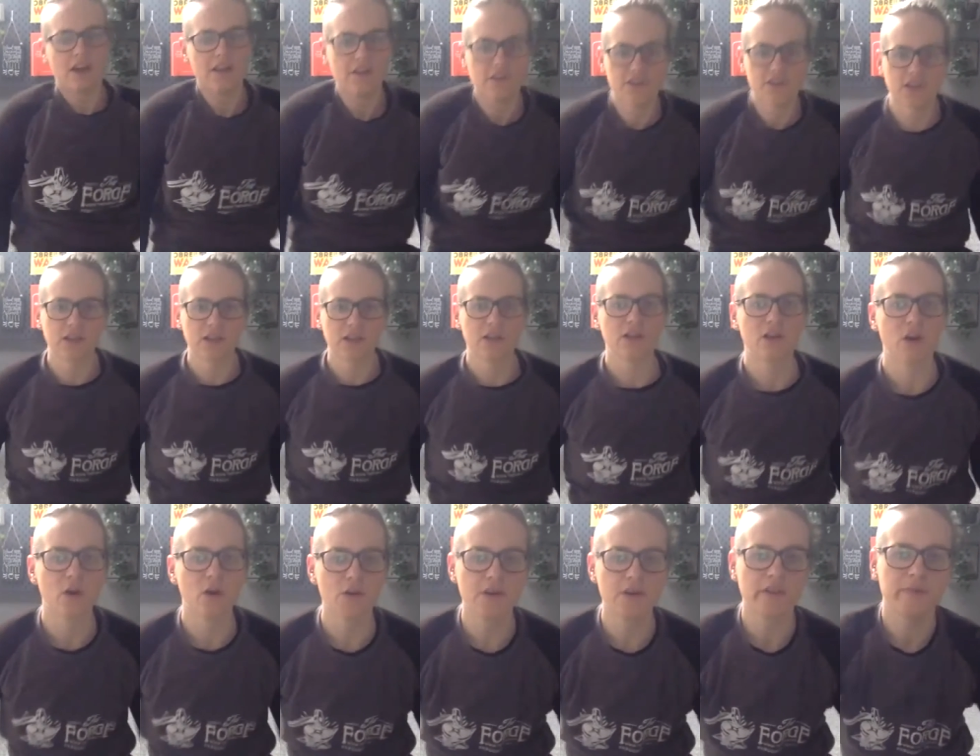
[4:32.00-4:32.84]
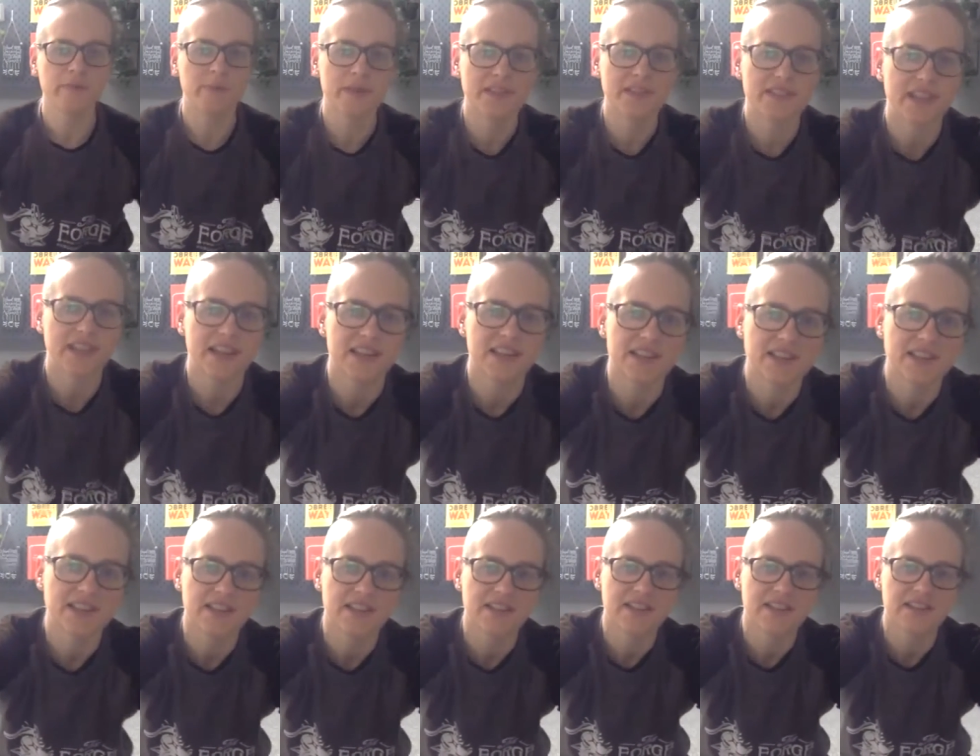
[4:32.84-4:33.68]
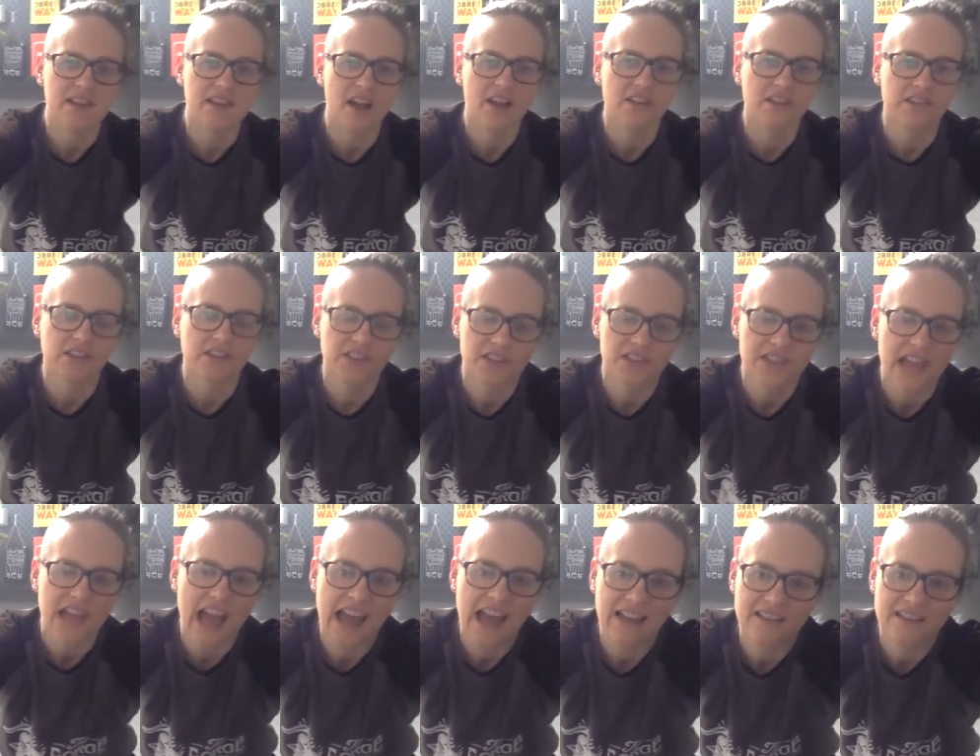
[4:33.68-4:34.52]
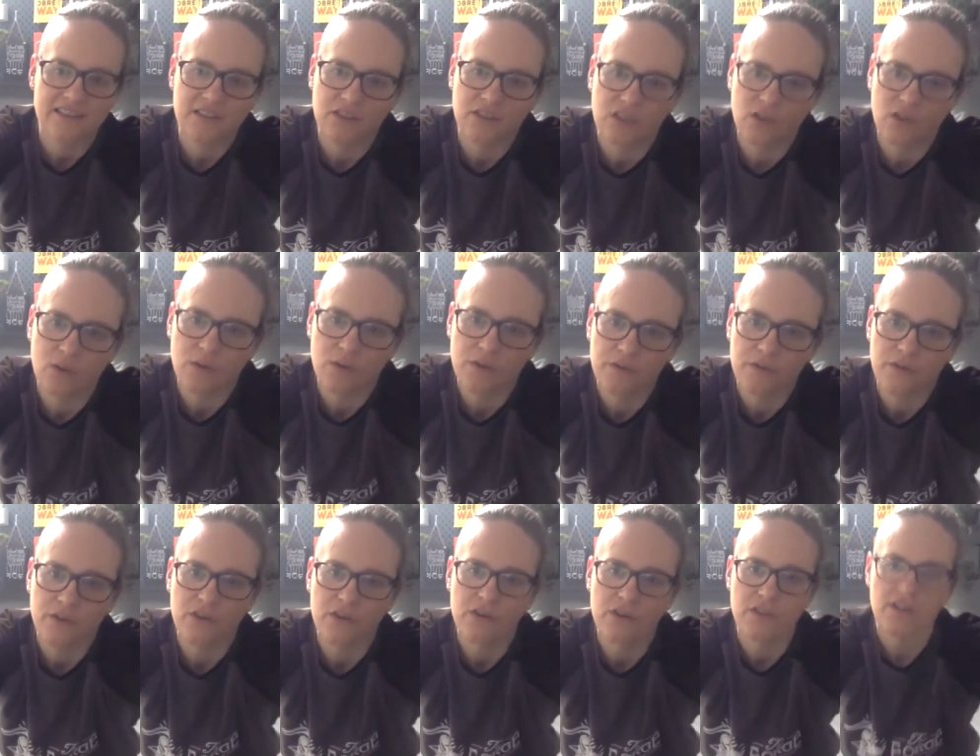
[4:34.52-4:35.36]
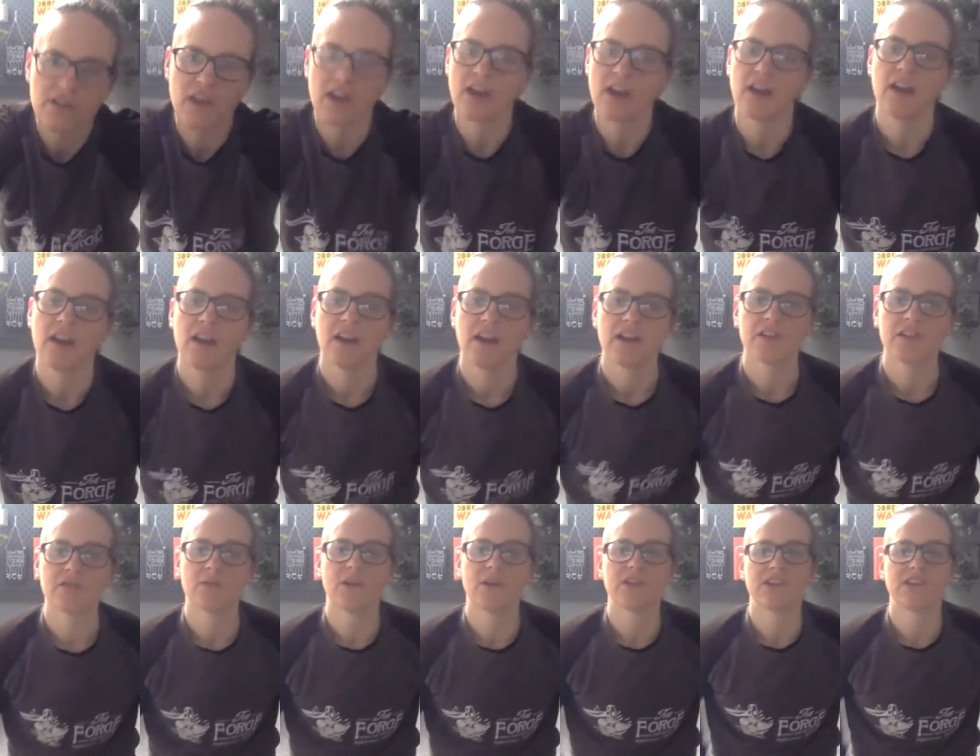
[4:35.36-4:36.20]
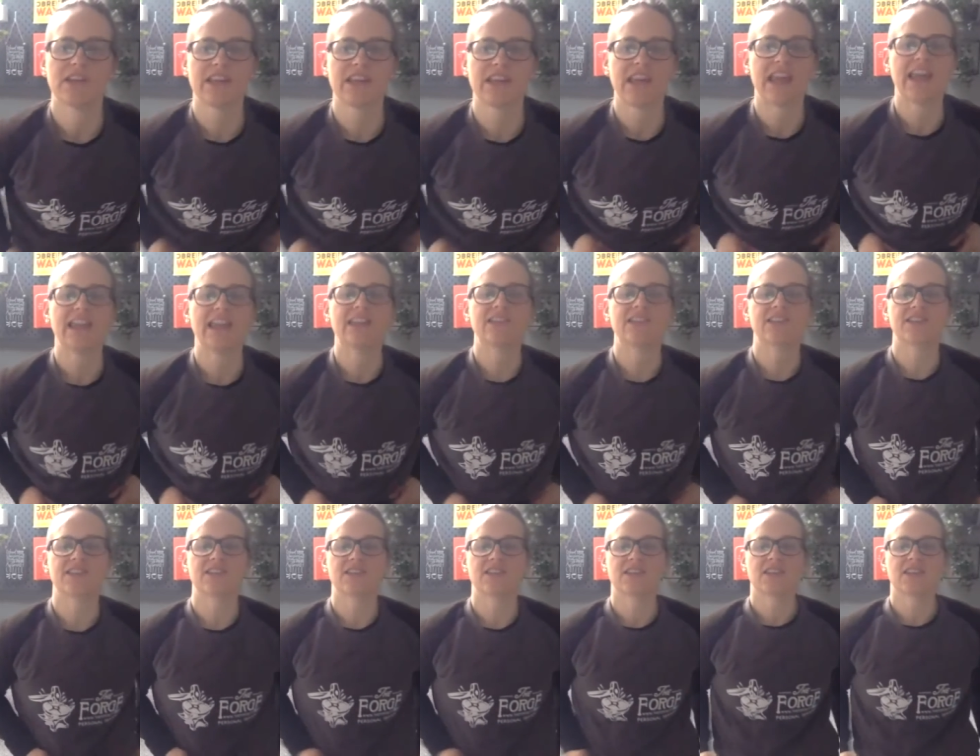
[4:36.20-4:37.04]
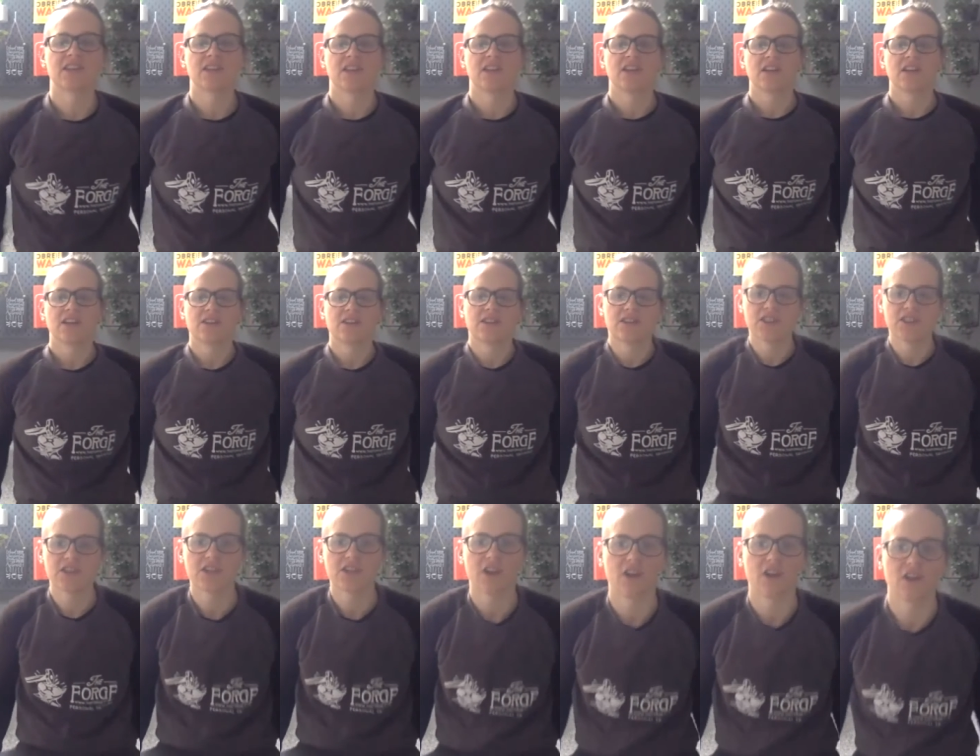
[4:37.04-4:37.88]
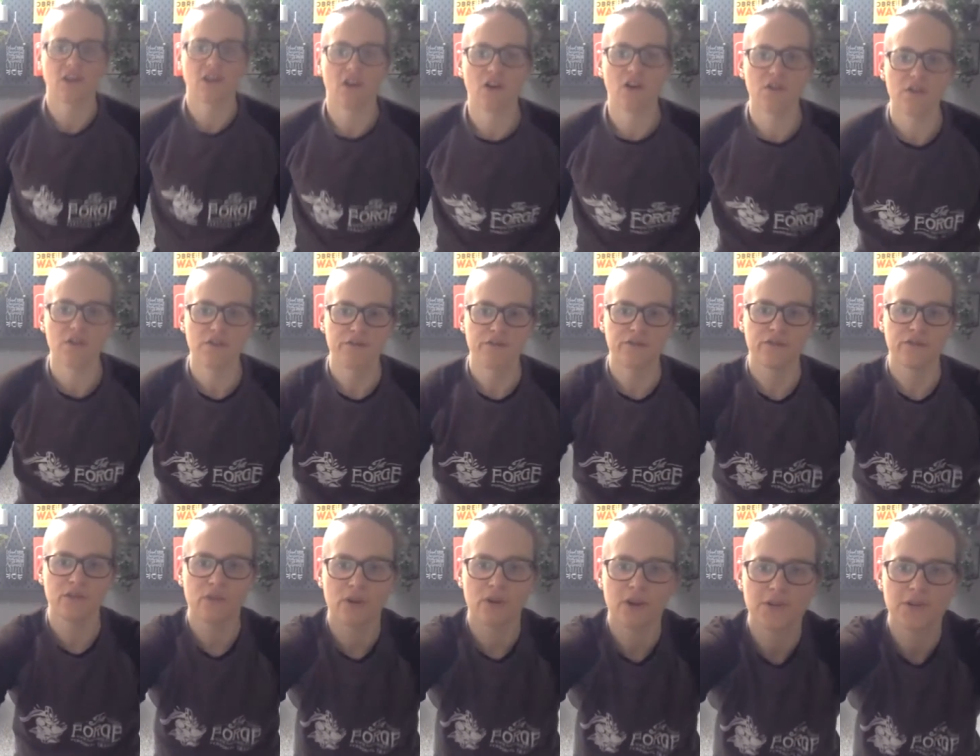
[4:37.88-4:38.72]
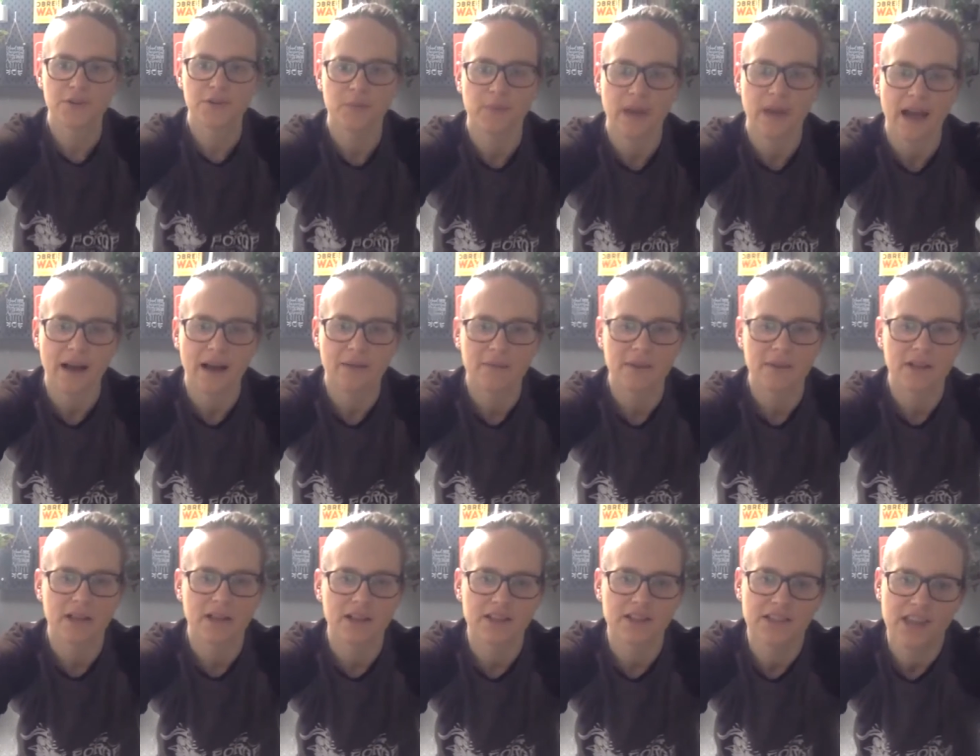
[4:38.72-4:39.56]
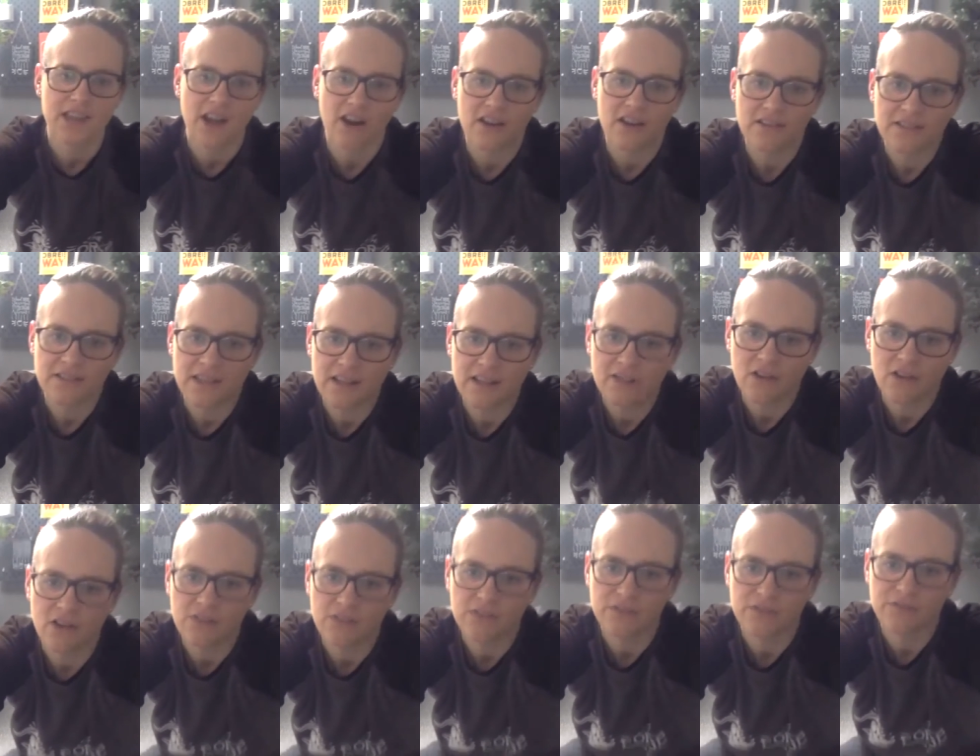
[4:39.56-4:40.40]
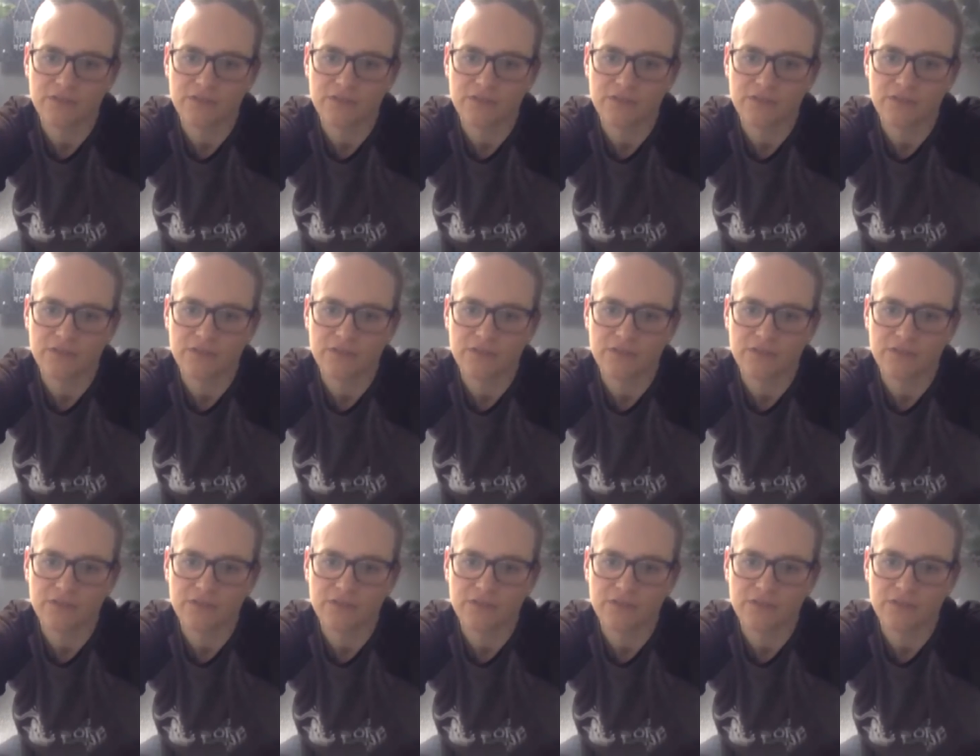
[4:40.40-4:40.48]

there's a load of positions to understand and go through there. So on you each, we start on the floor. So Pamela, Geraldine on the